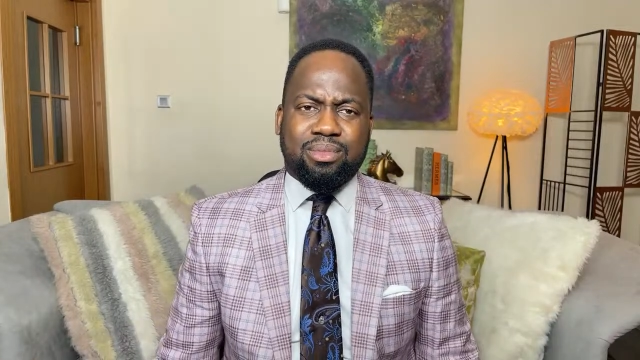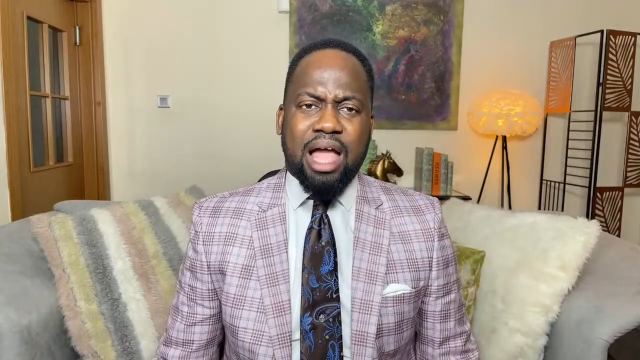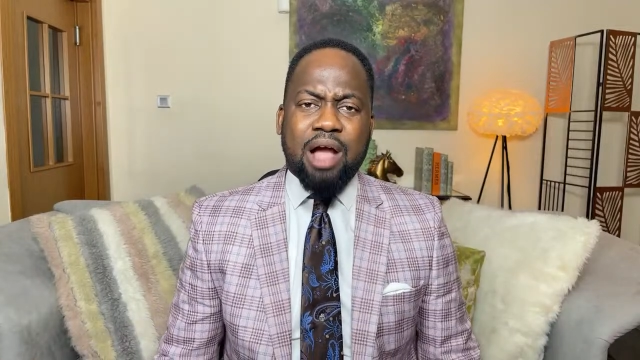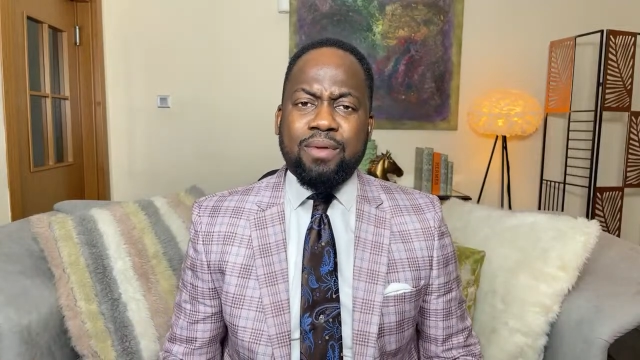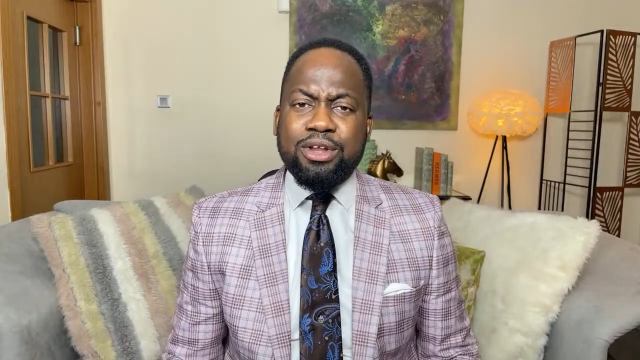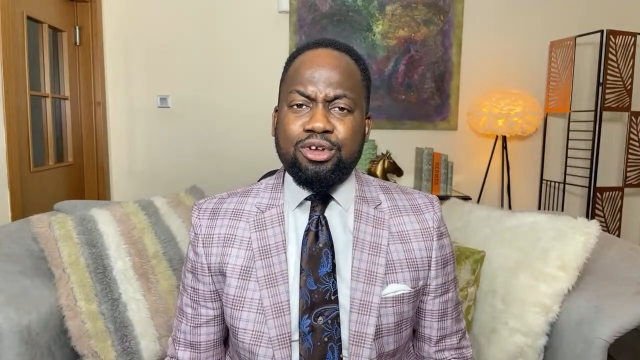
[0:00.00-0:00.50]

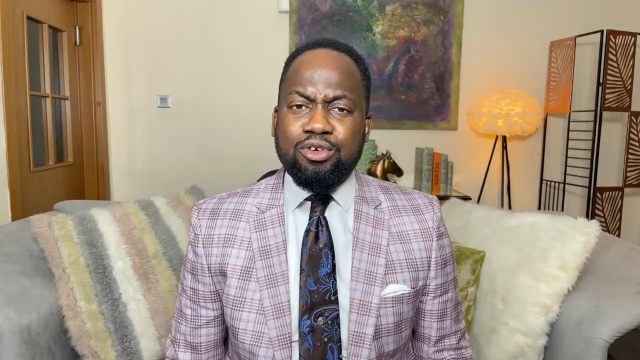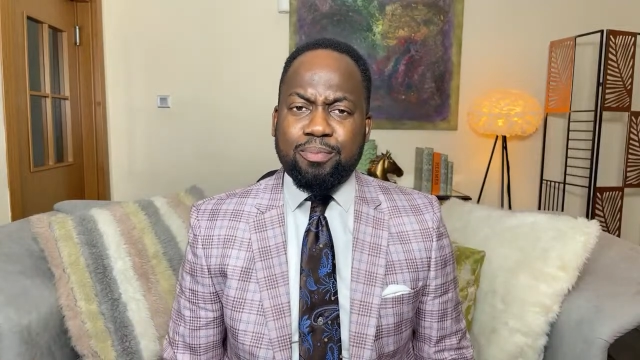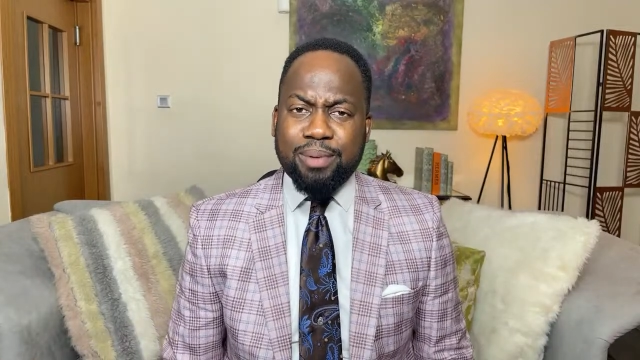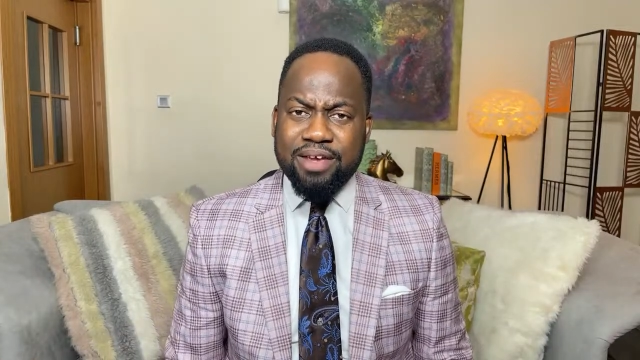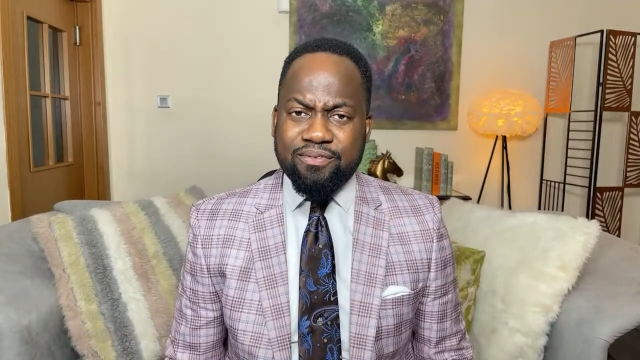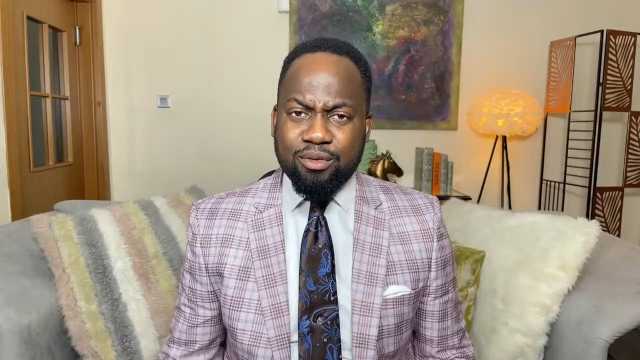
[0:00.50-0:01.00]
And where do you
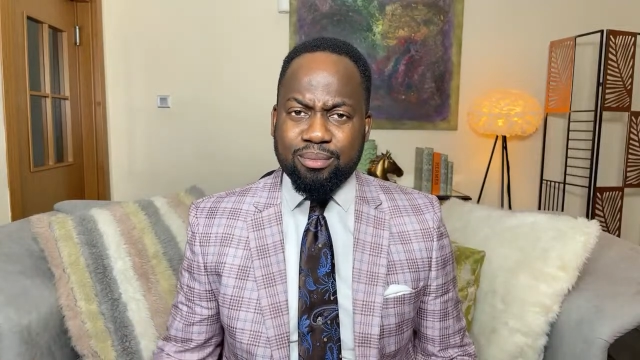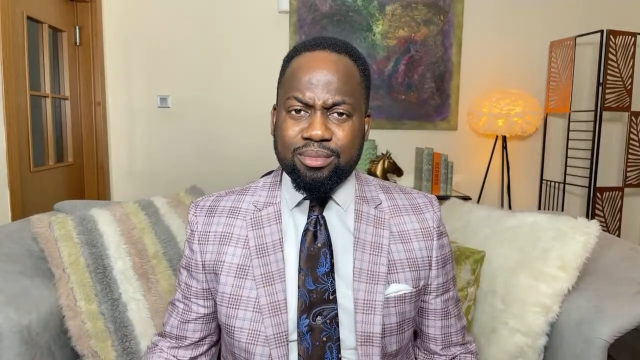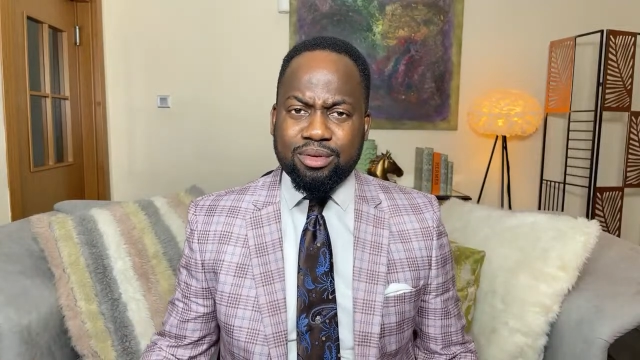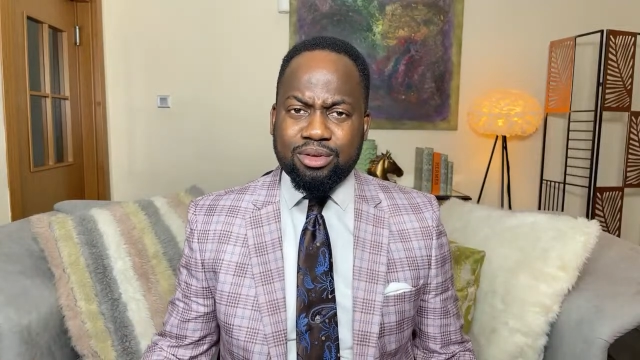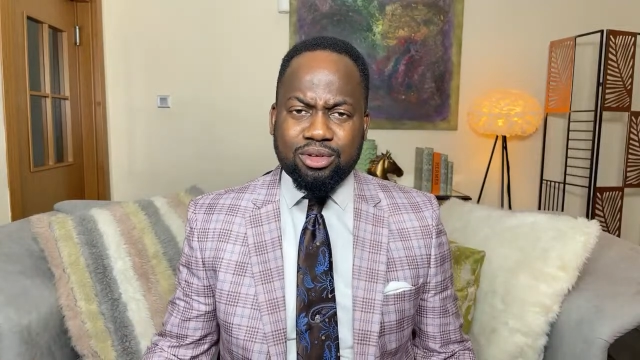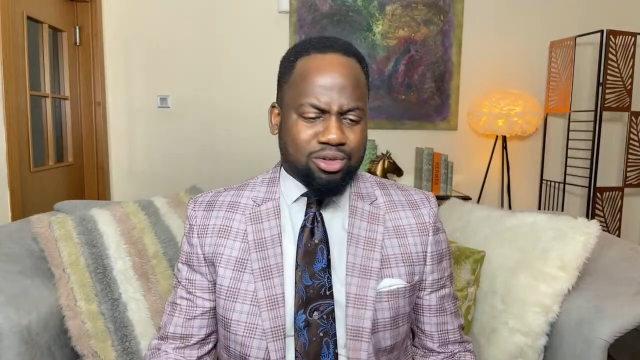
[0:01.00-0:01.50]
reply from?
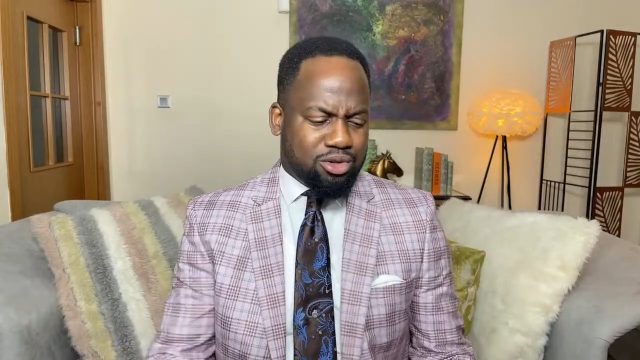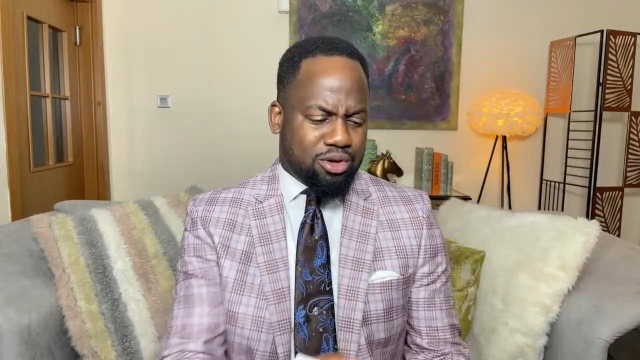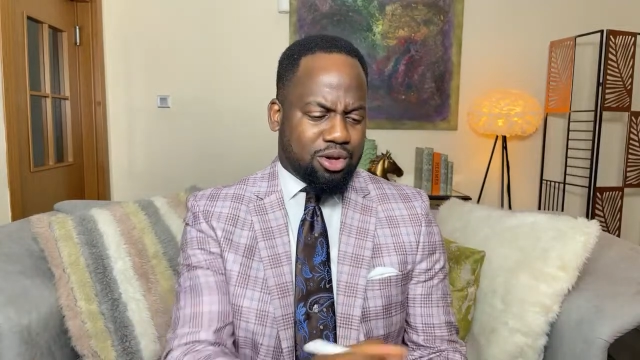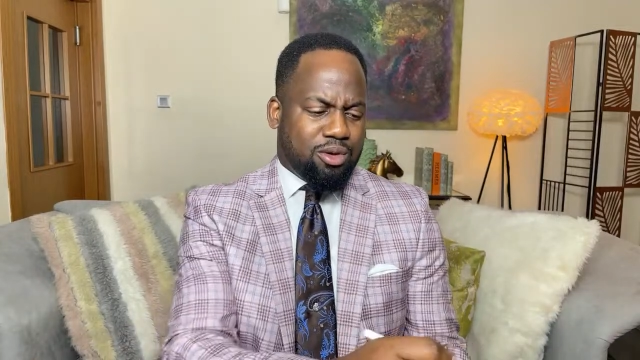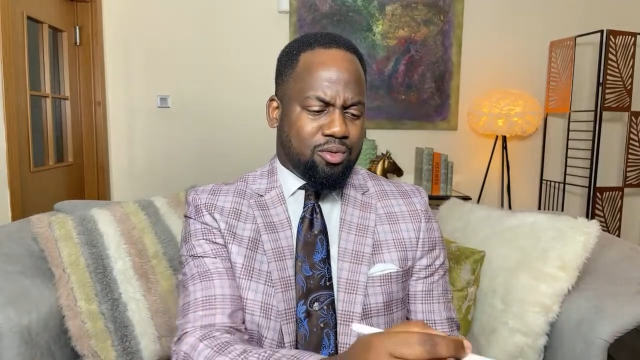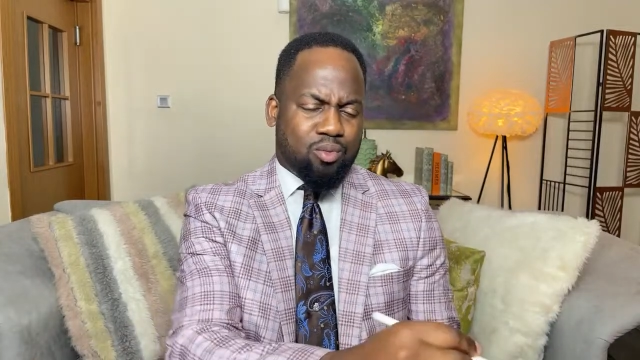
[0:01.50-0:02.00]

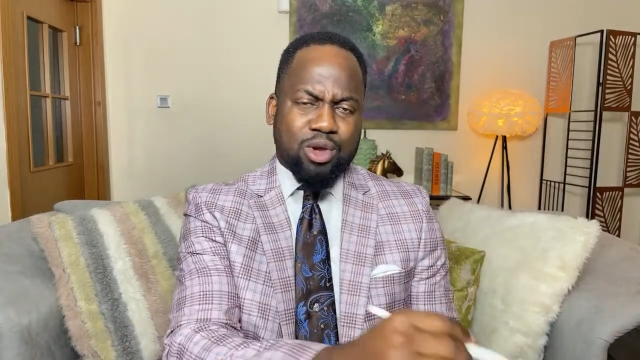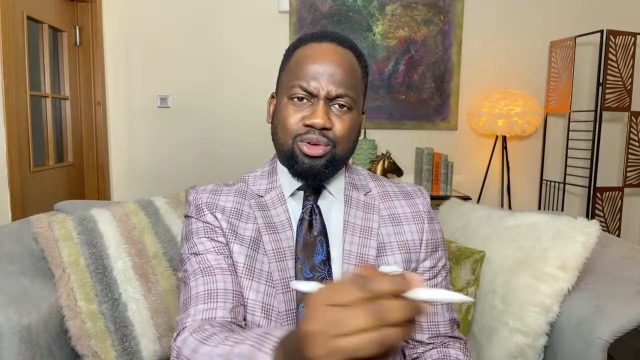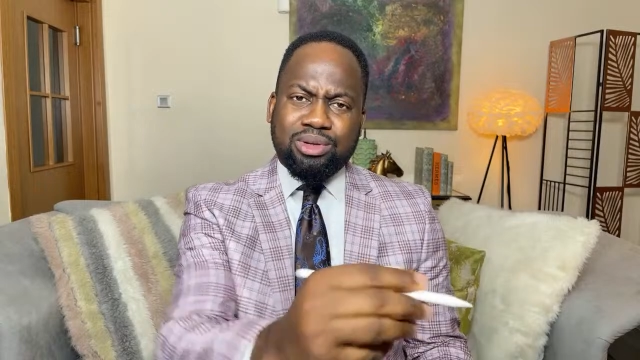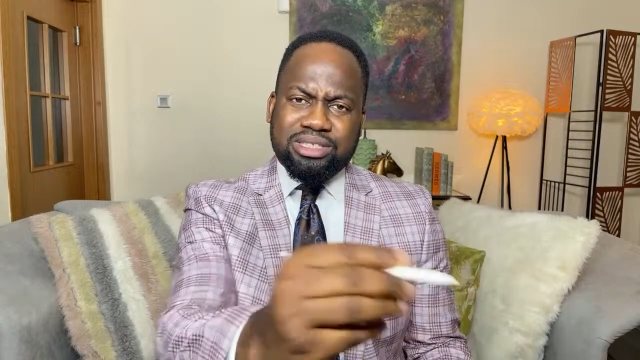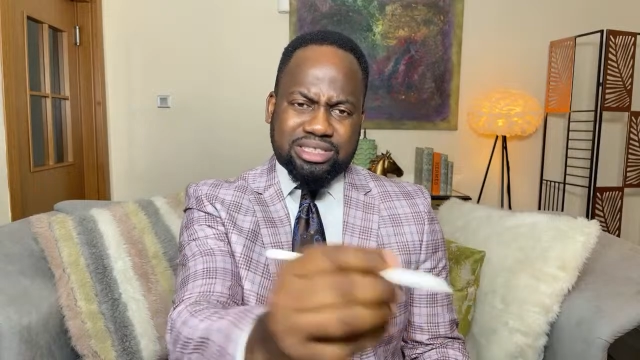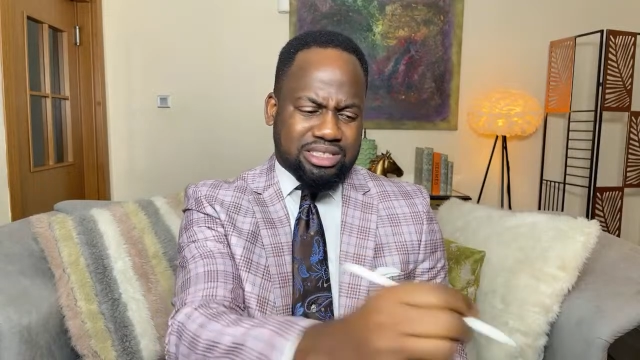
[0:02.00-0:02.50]
When you
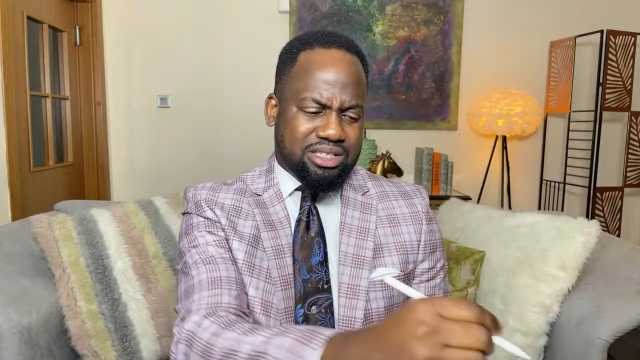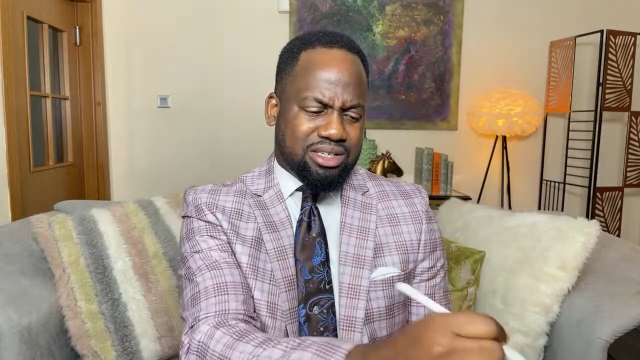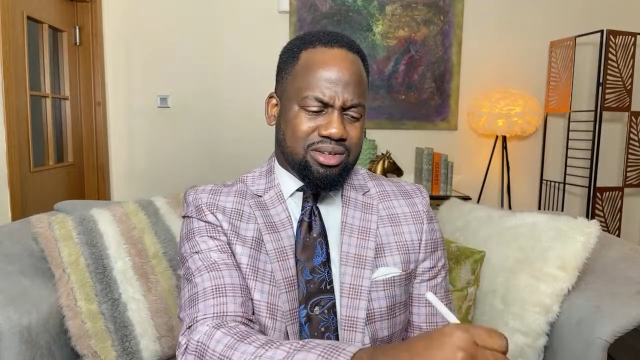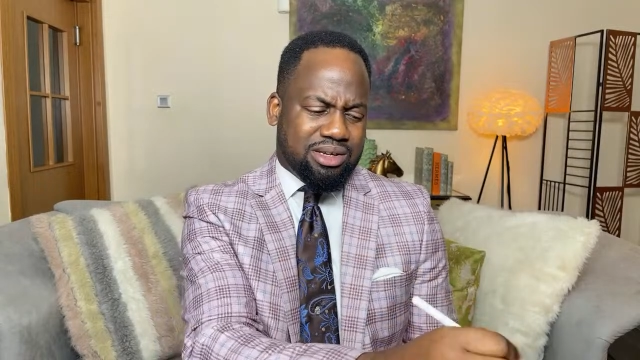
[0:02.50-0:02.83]
listening